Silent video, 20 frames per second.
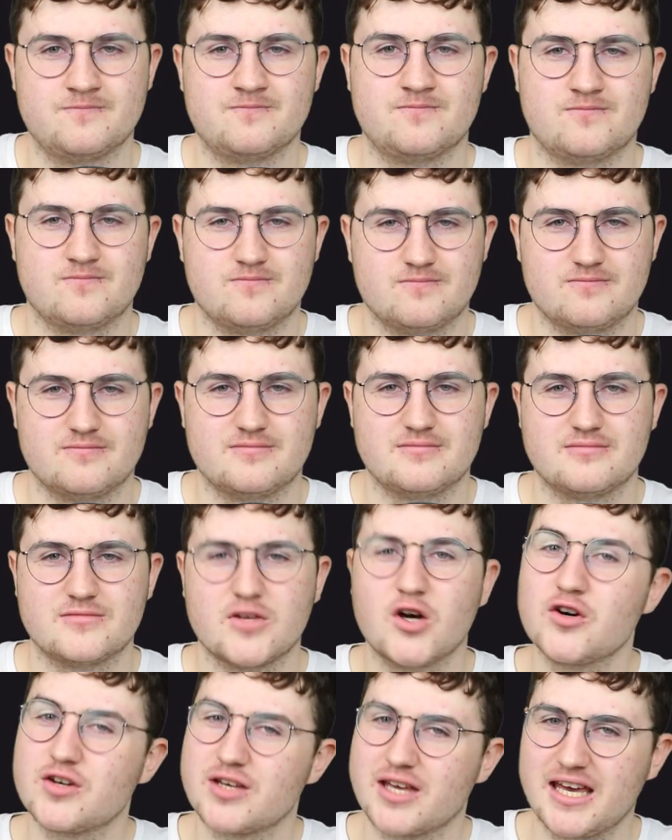
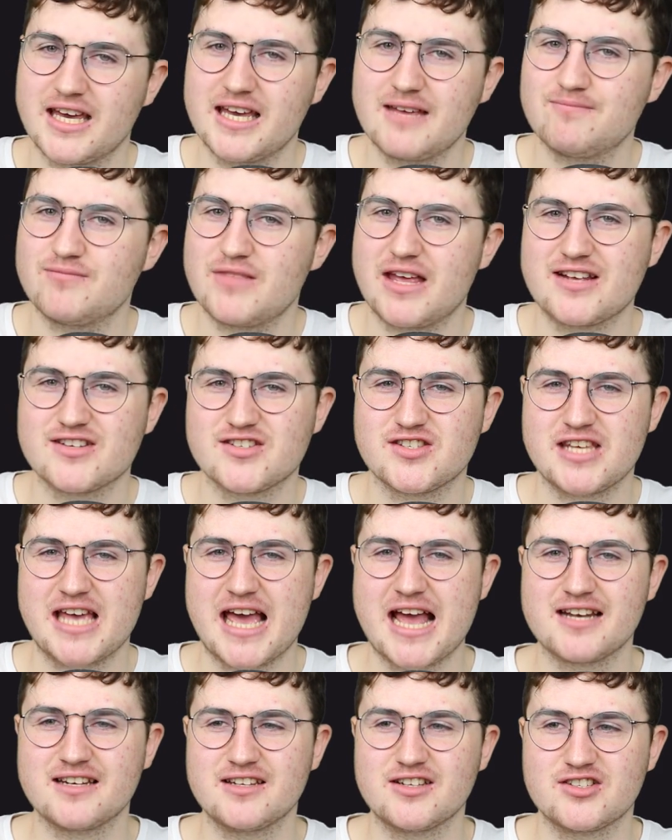Okay, it's the
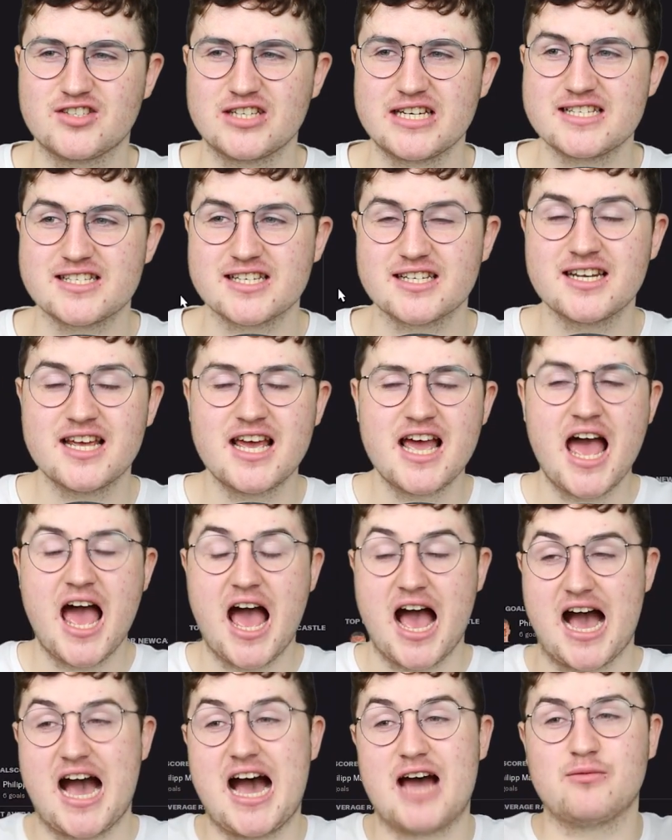end of the season,
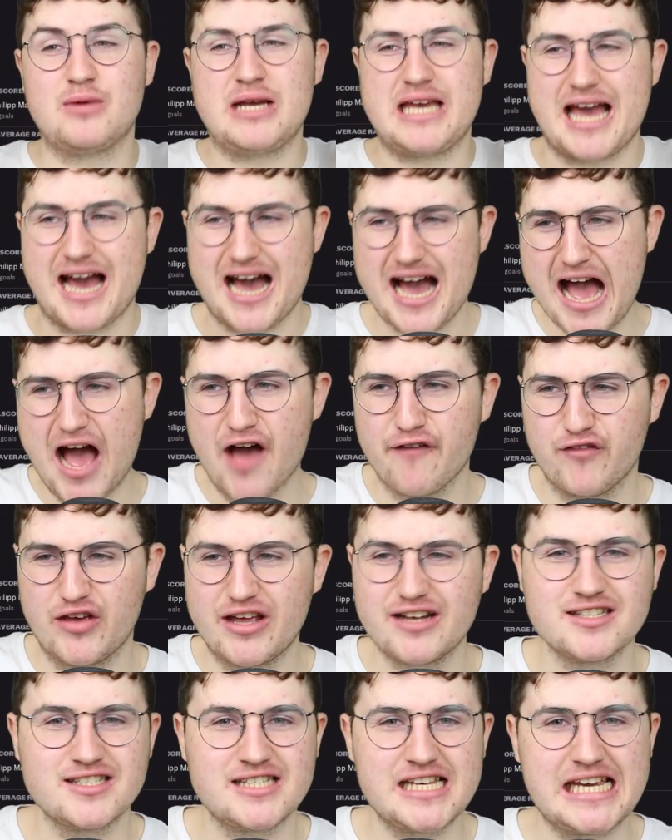and we have
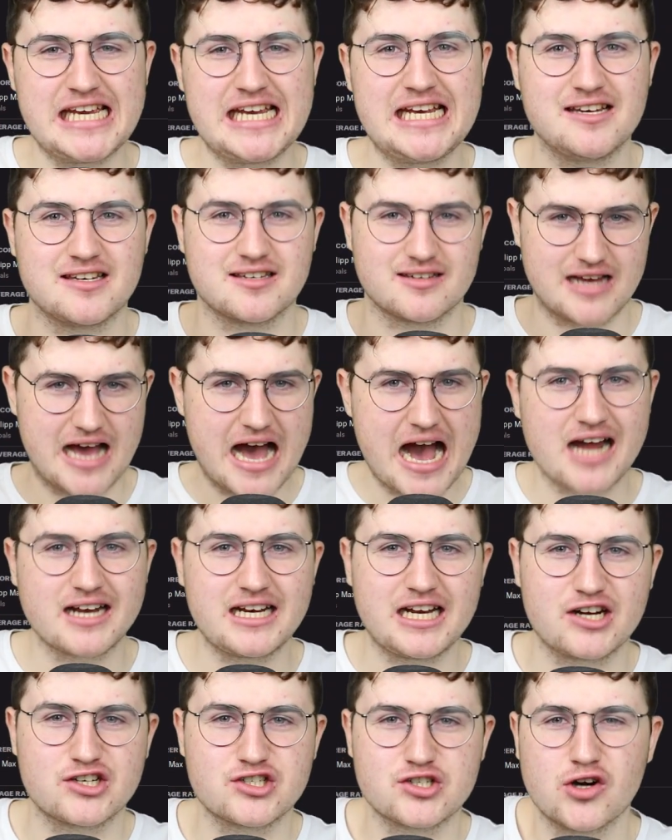indeed
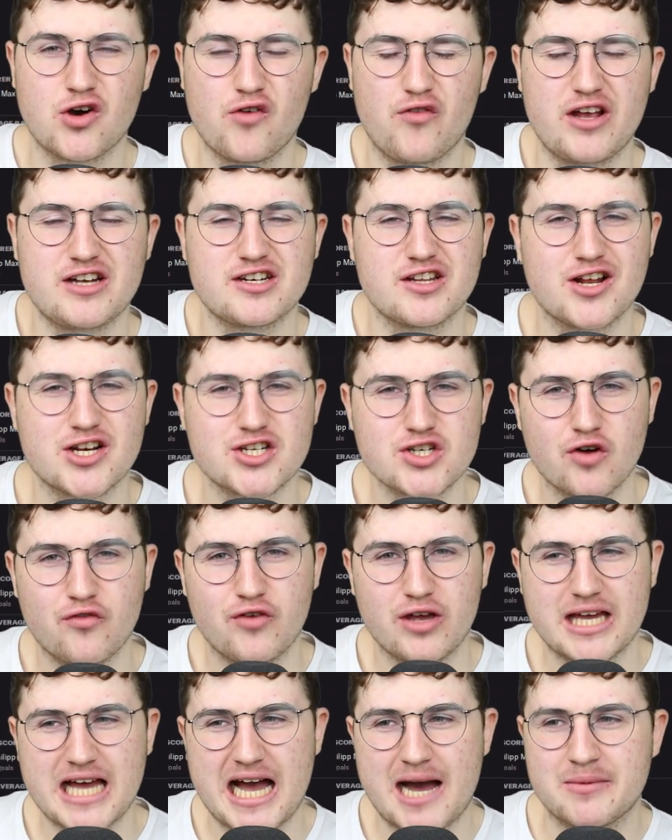added a trophy to the
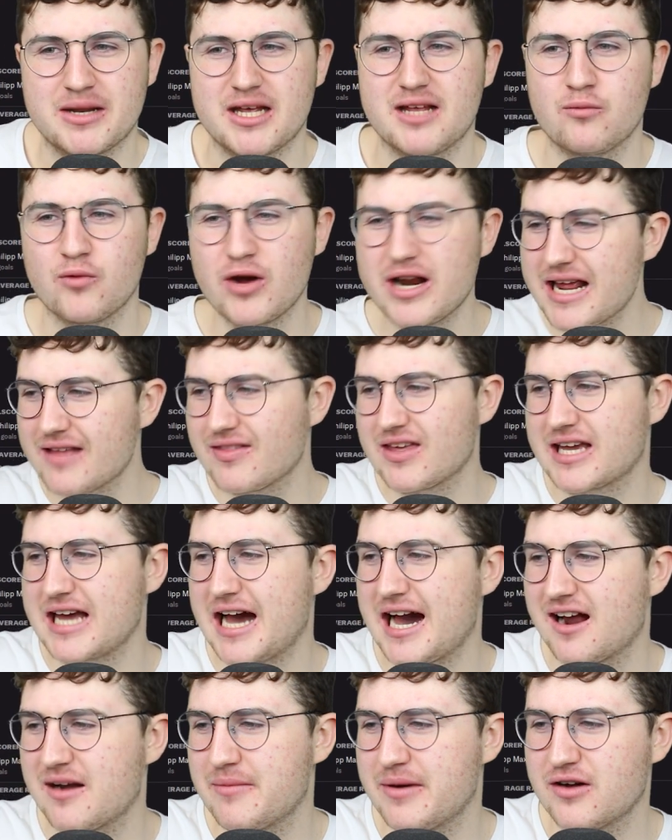trophy cabinet, winning the
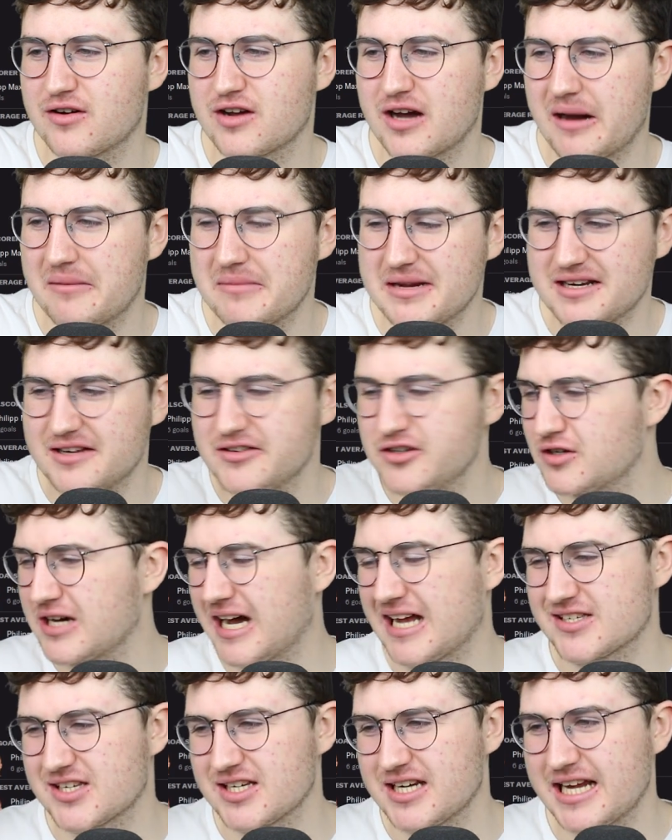Carabao Cup, meaning
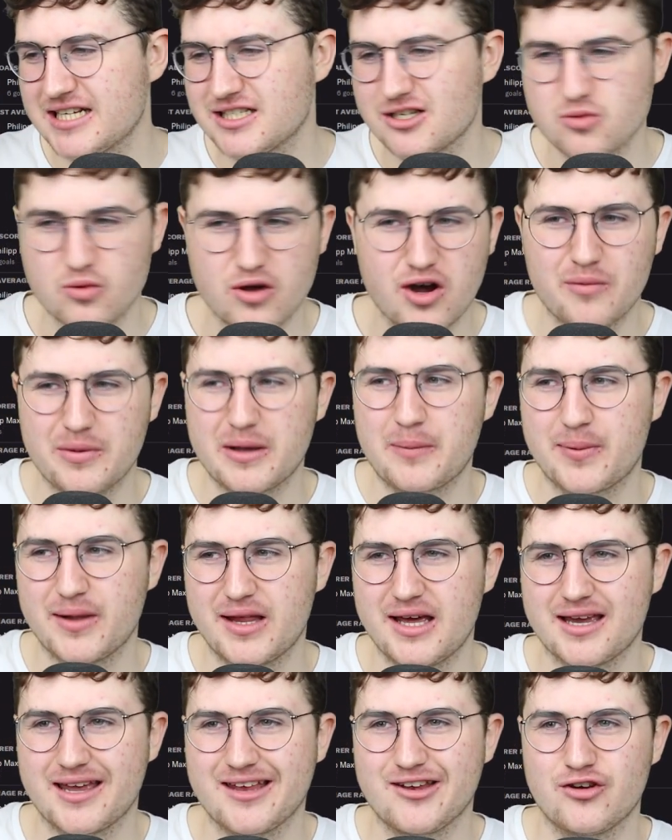Newcastle United will be
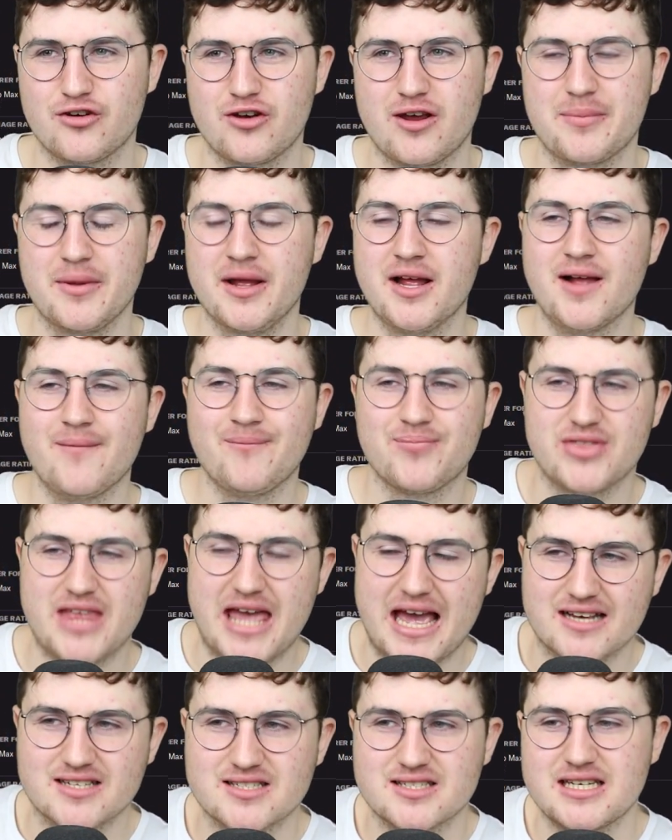playing in Europe
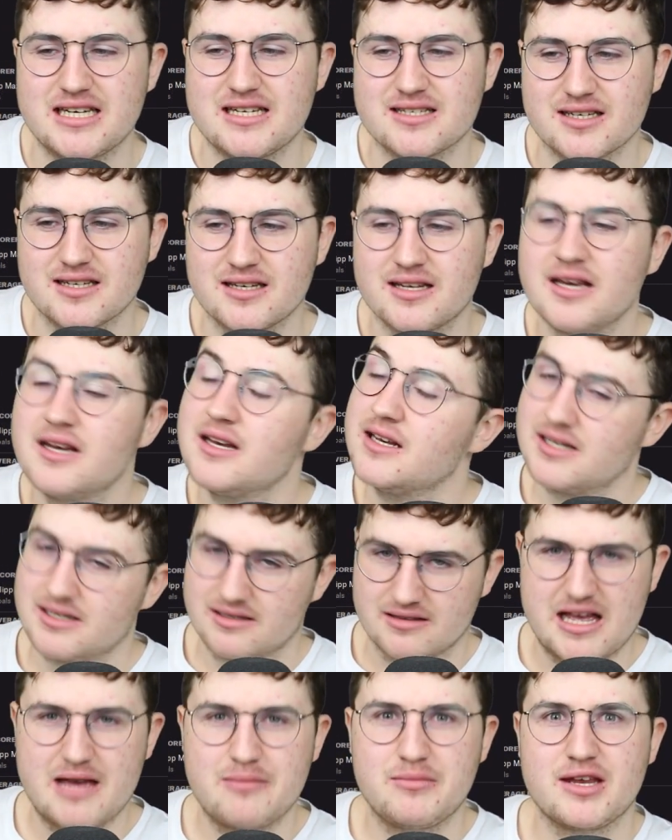next season.
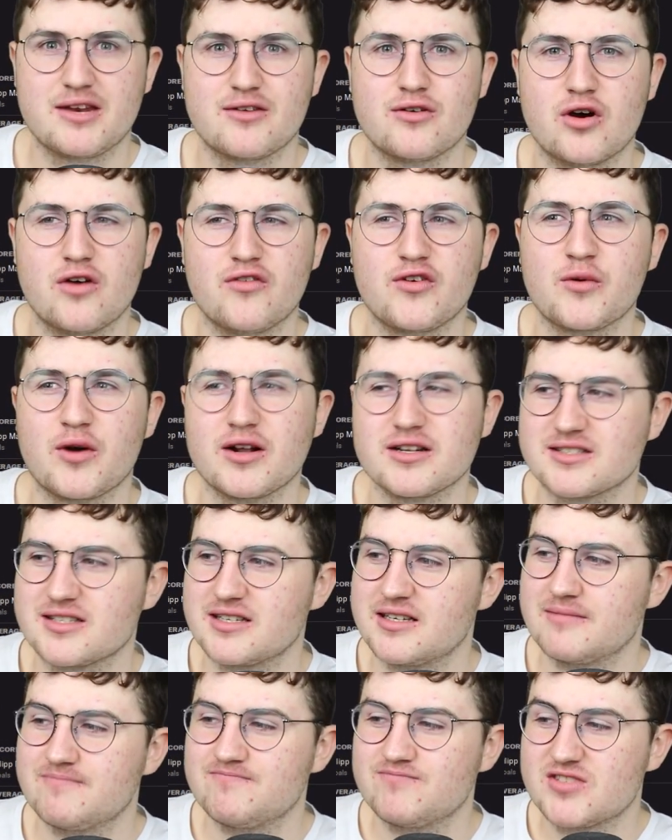Let me know if you want
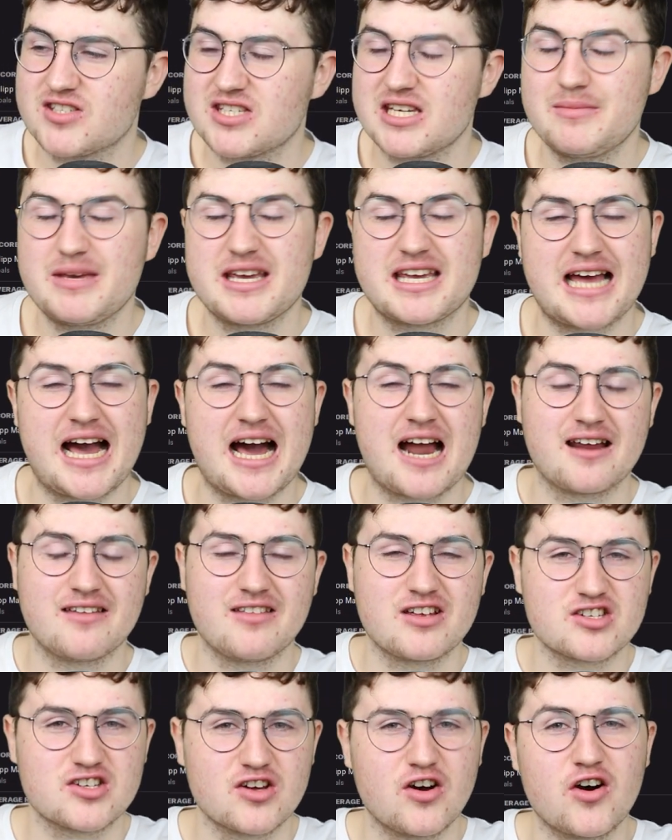to see me carry
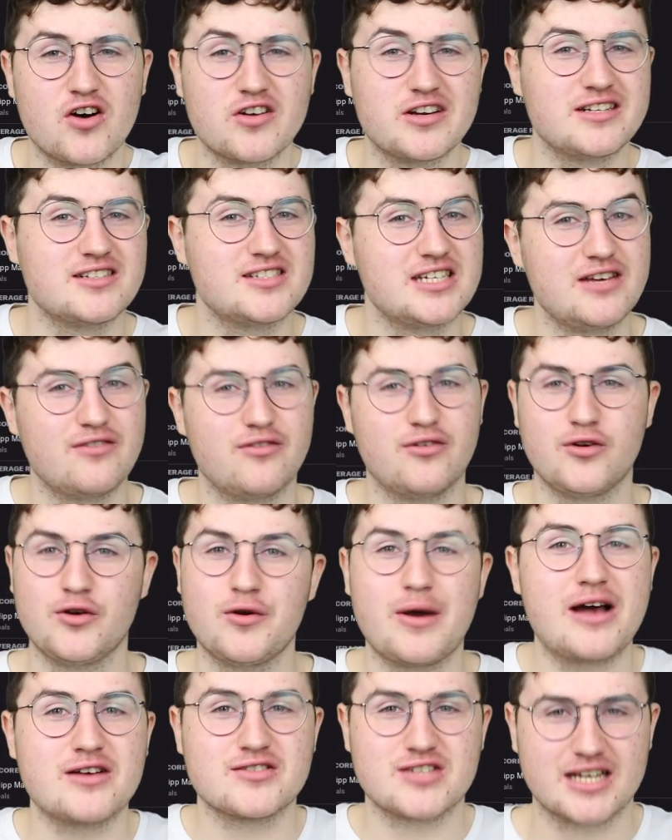this on and see
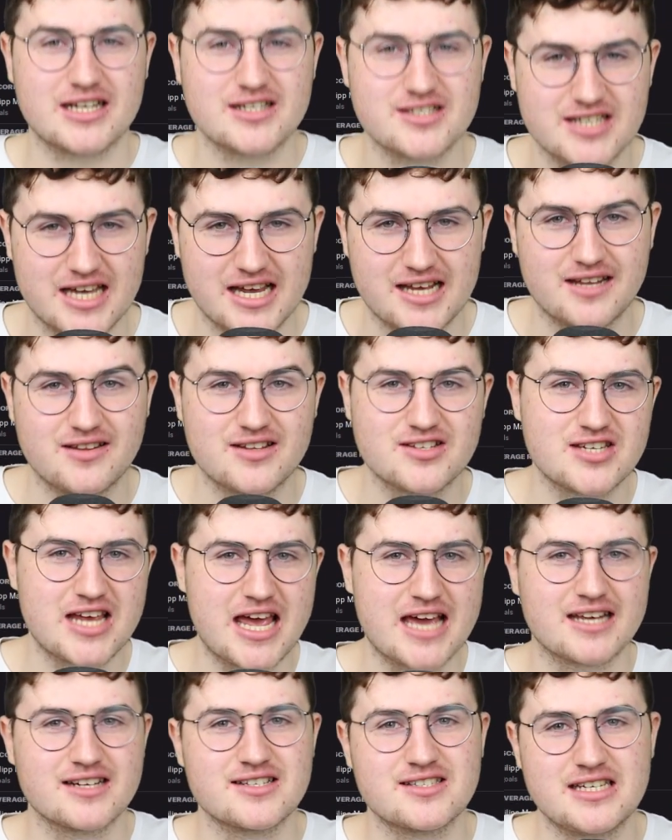who else I can sign in the
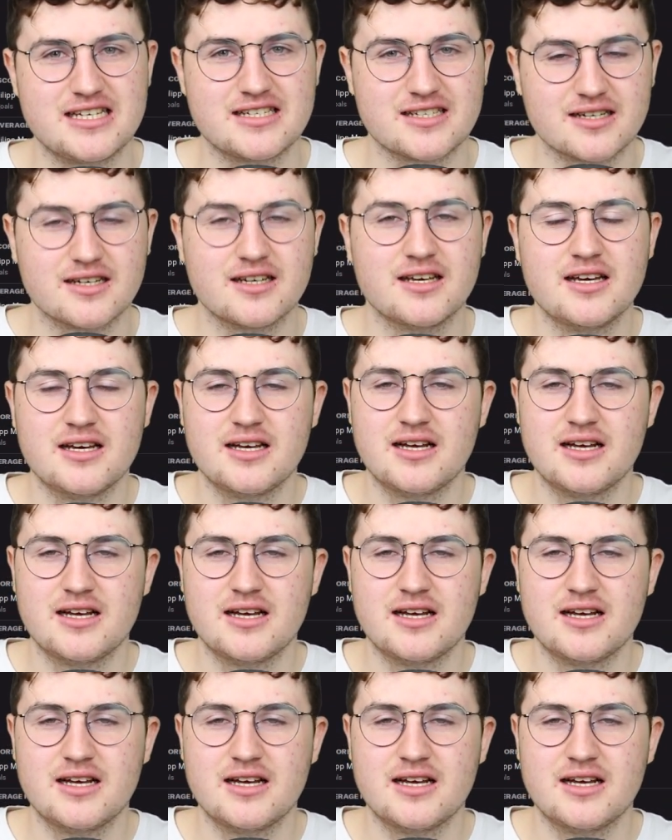second season.